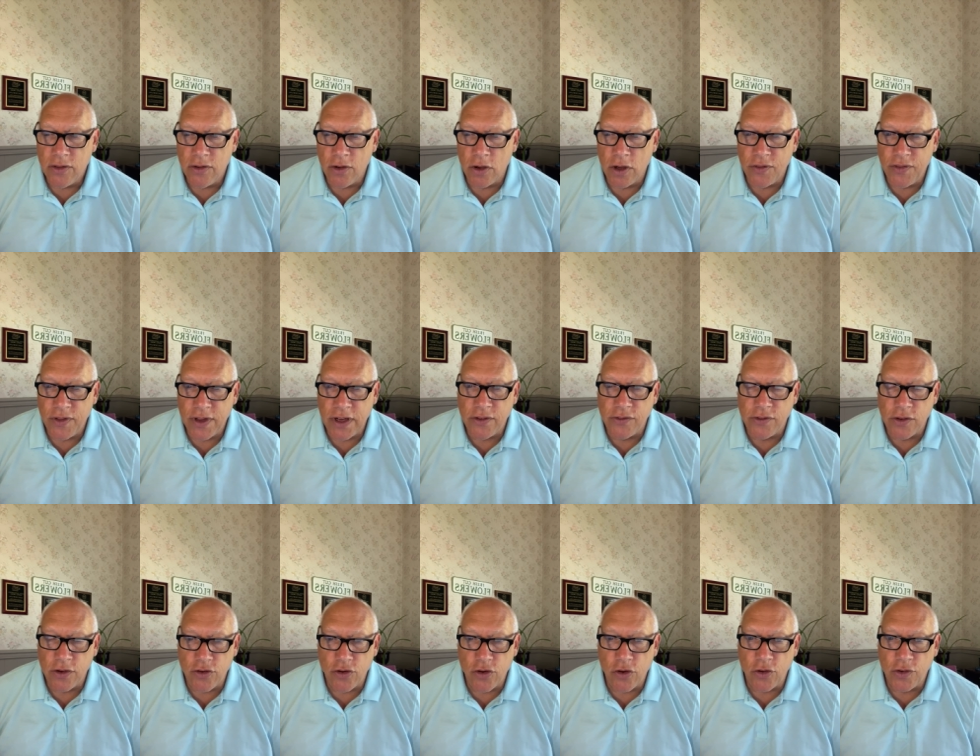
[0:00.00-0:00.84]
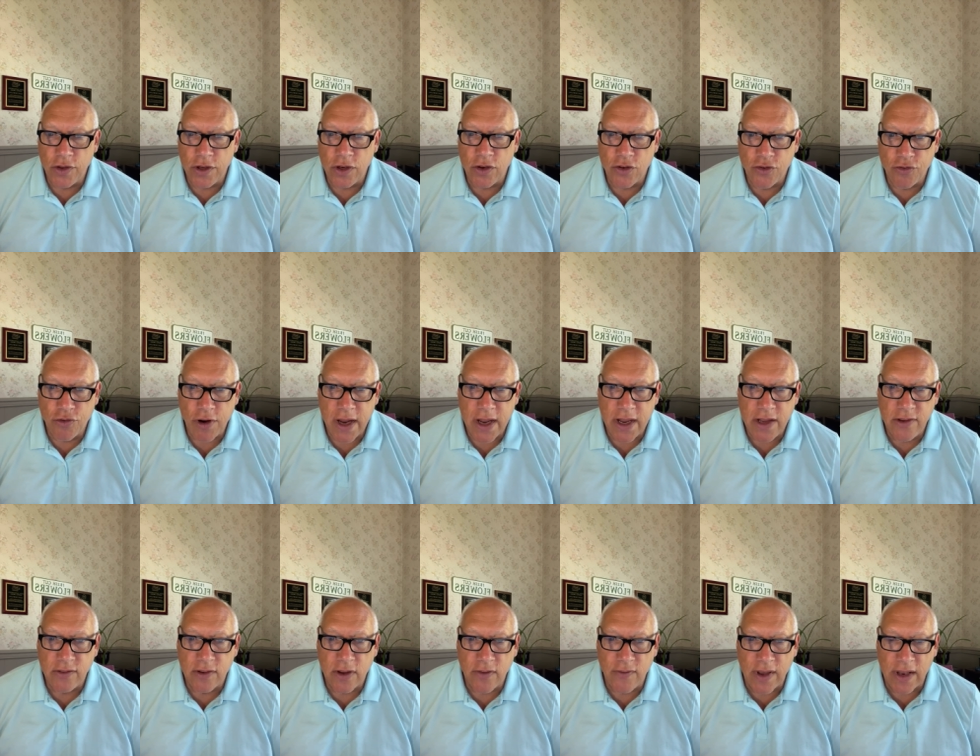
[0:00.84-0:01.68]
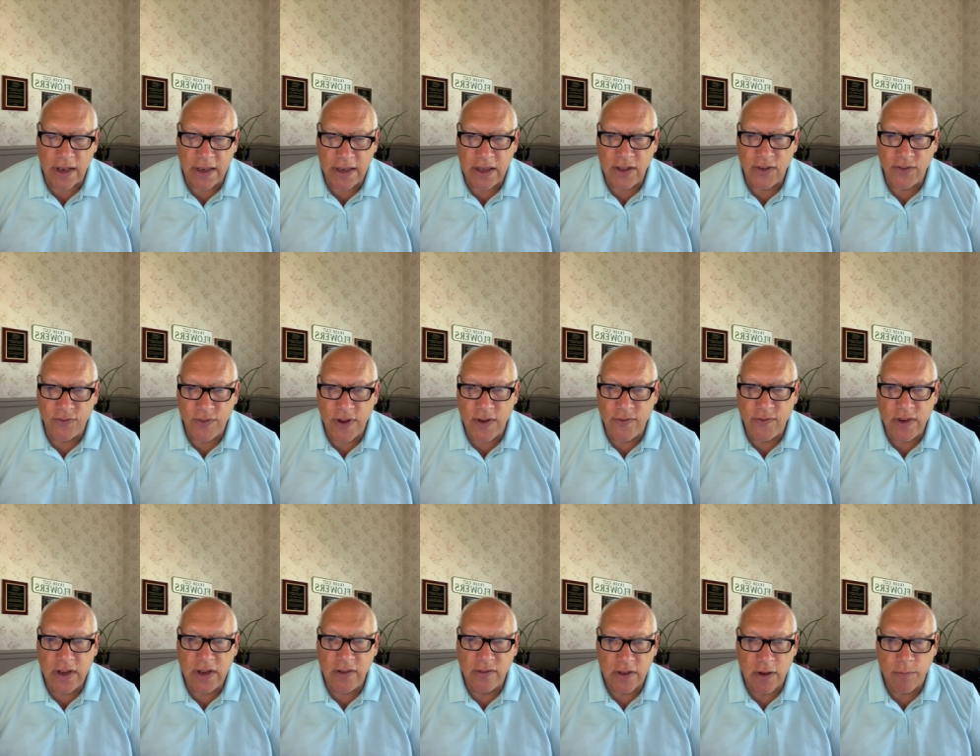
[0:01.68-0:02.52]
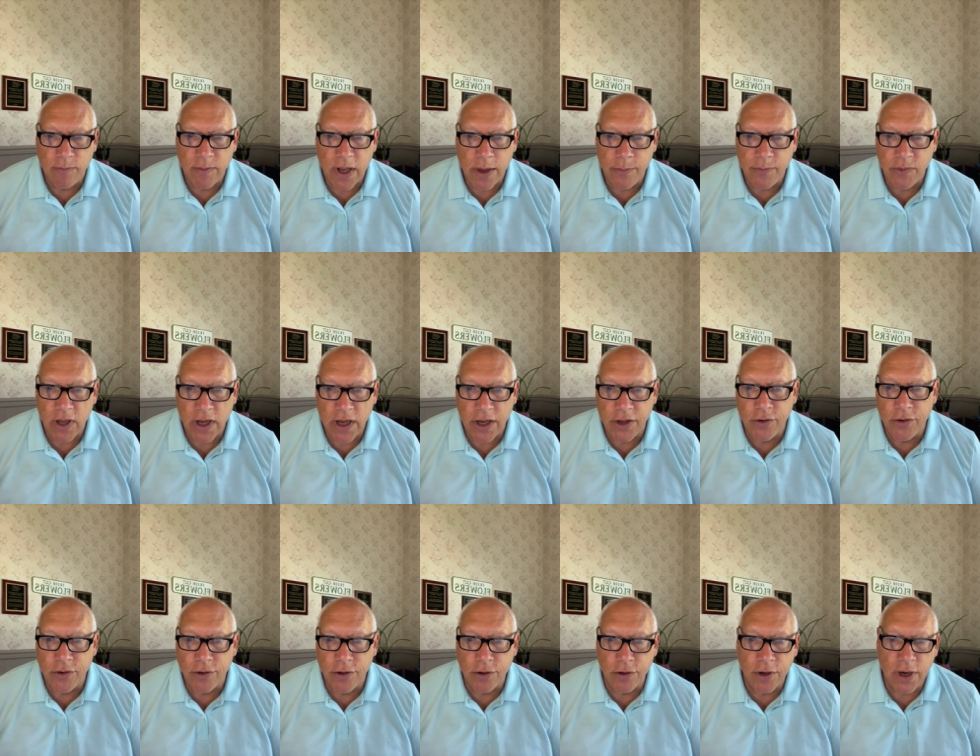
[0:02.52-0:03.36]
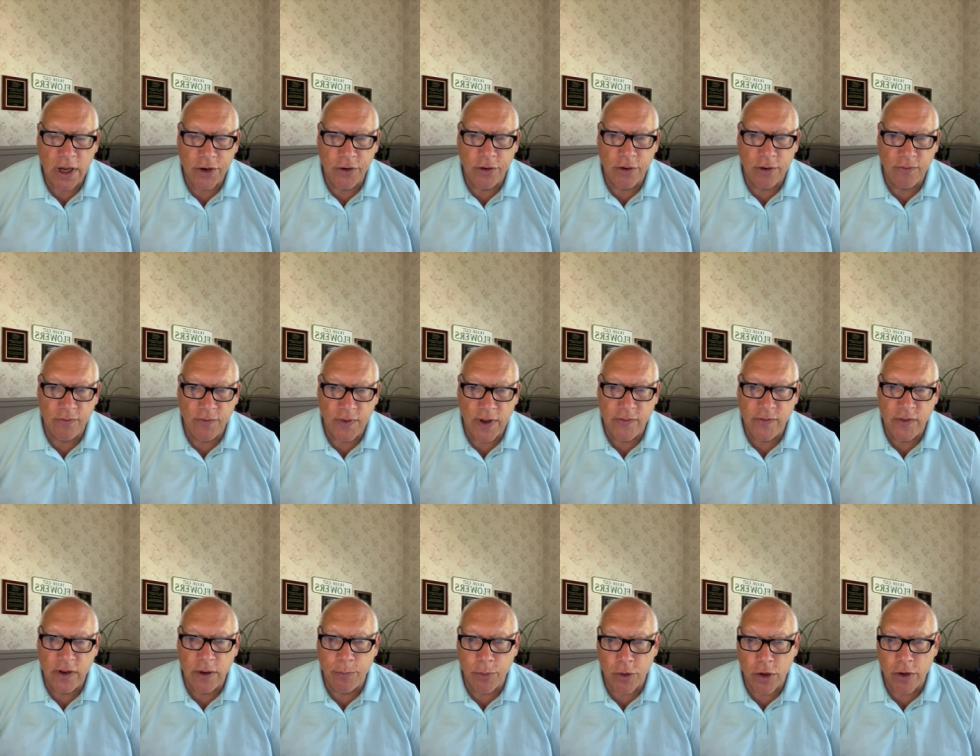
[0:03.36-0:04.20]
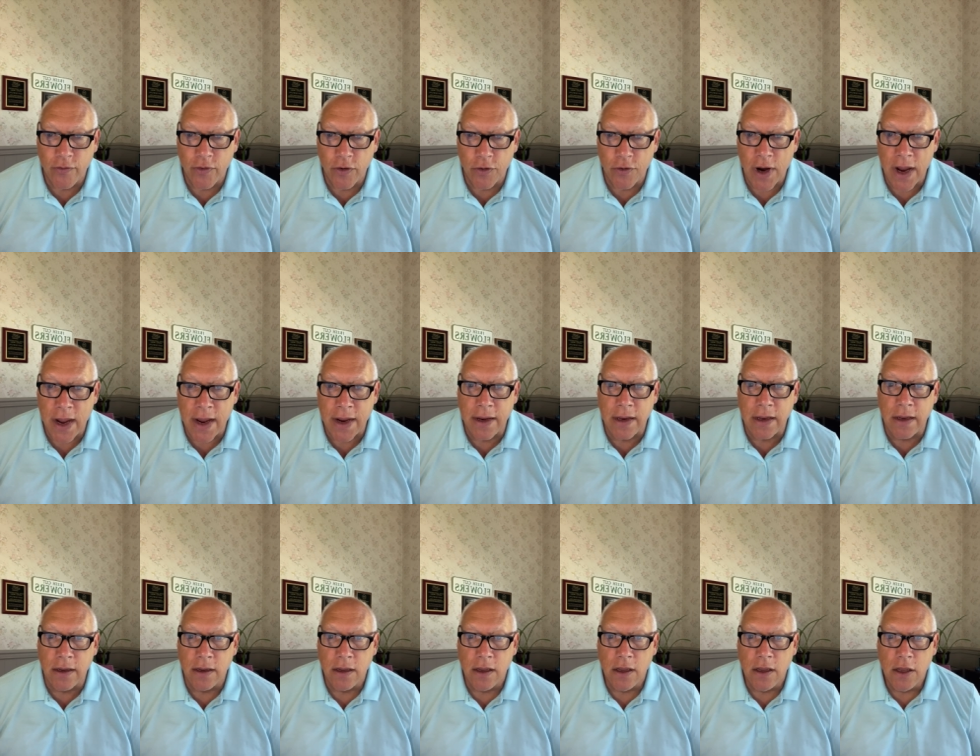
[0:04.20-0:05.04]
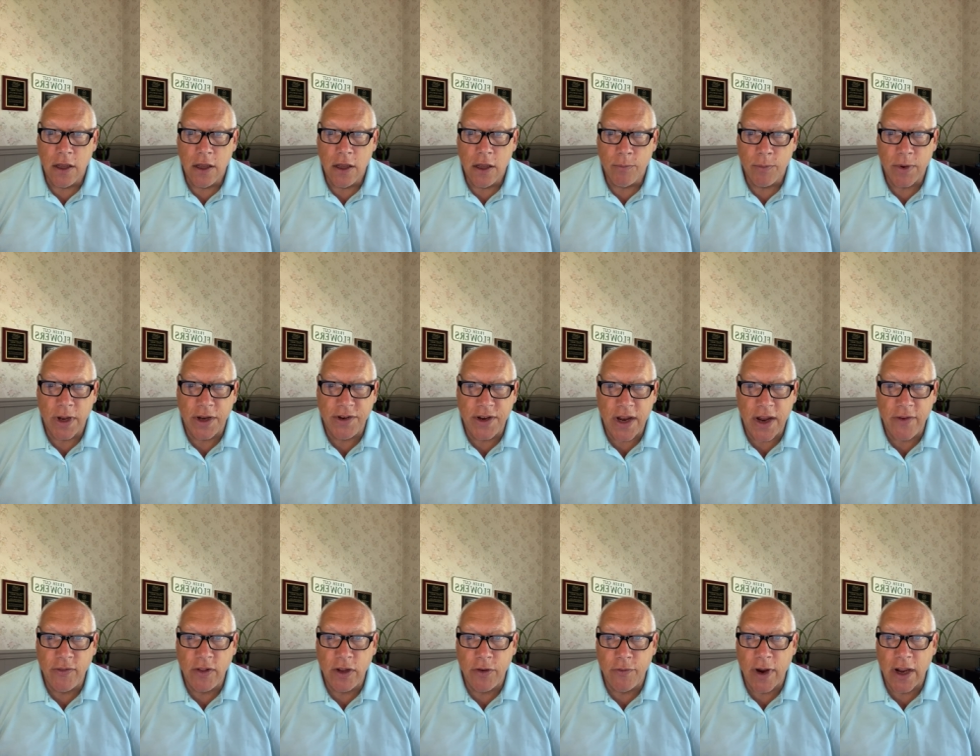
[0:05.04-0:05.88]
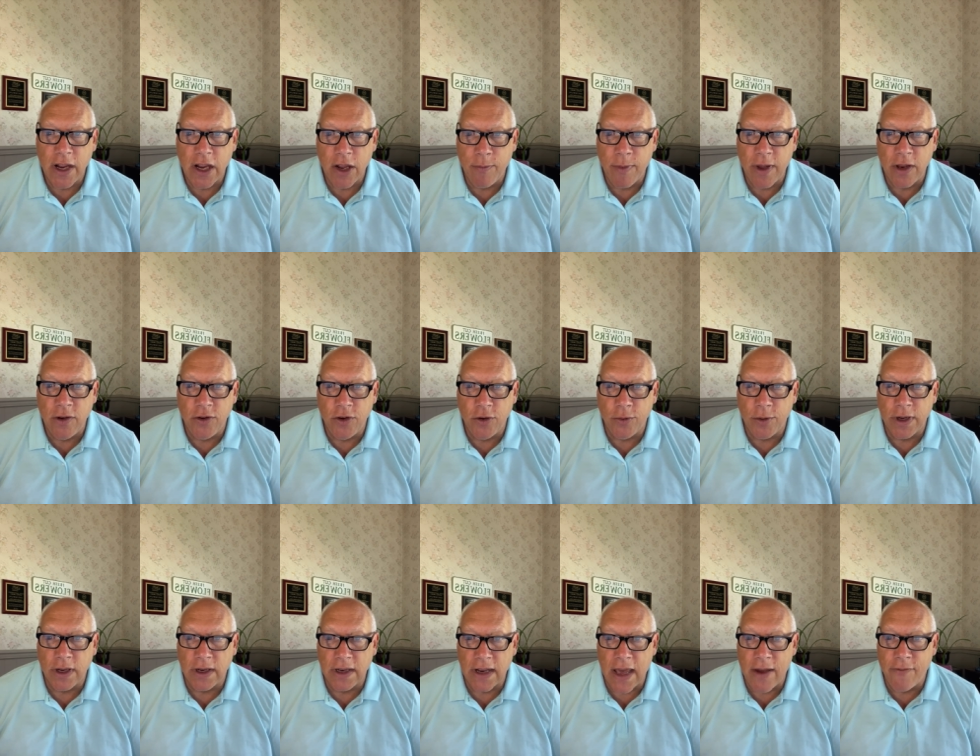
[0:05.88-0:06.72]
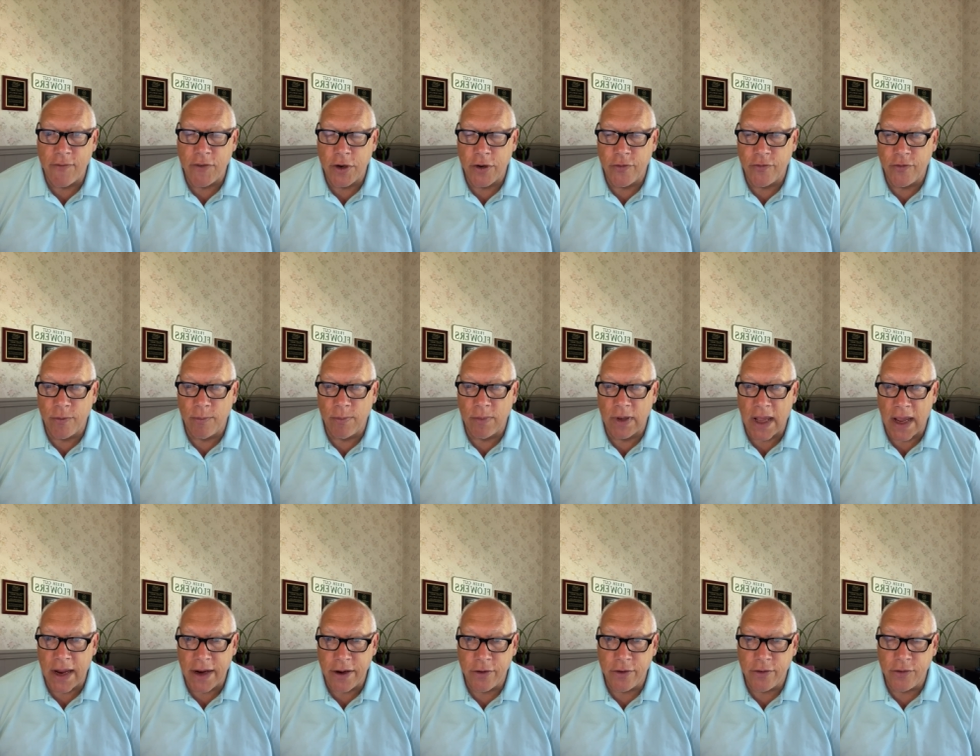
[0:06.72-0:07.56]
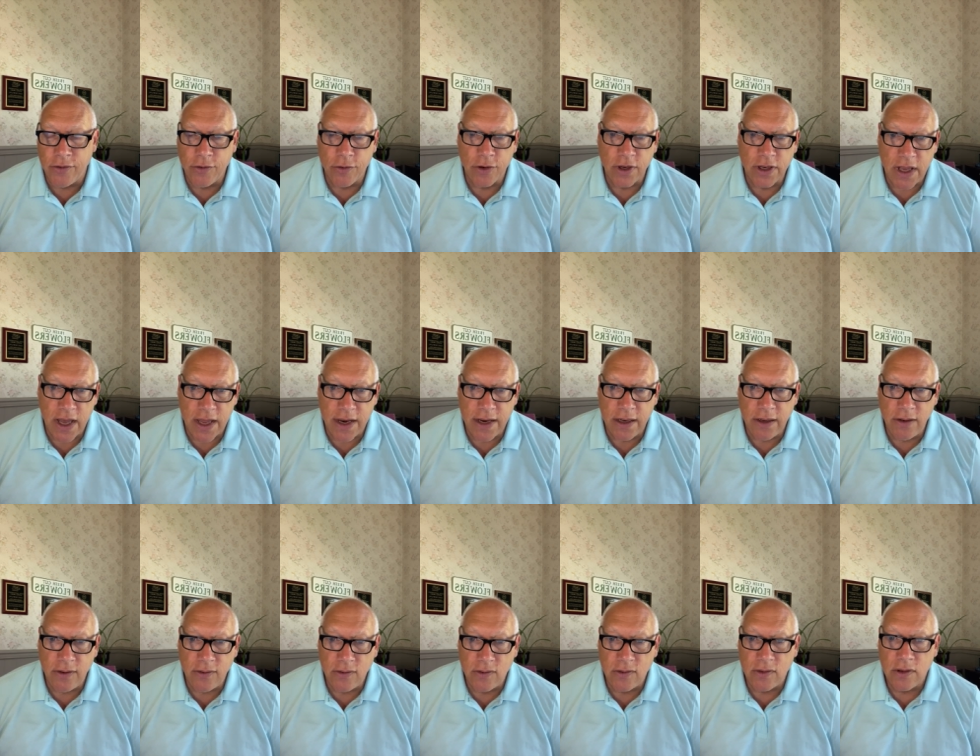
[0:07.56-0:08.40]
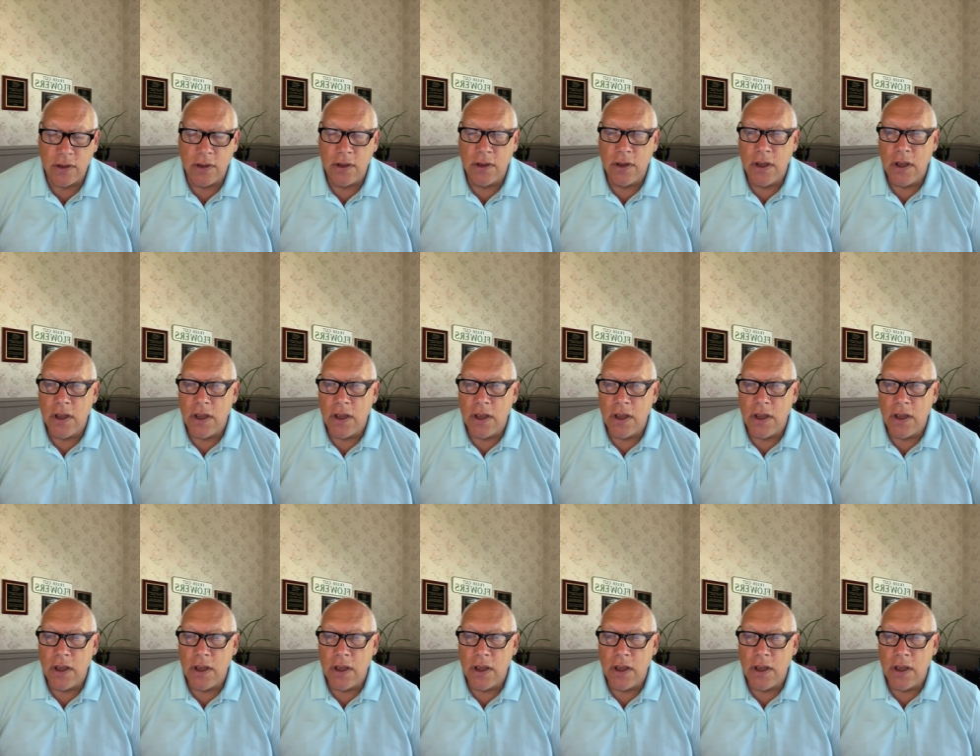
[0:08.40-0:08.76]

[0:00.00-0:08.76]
The only thing is they're usually in trays of at least 50, sometimes 100 or 150 per variety. But I definitely recommend doing lavender from liners or cuttings,